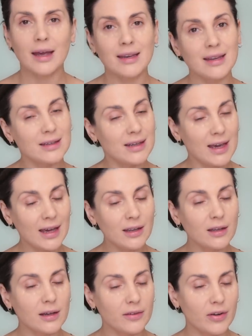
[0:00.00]
and it
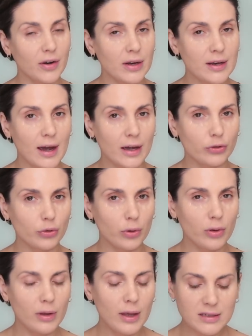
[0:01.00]
can look very natural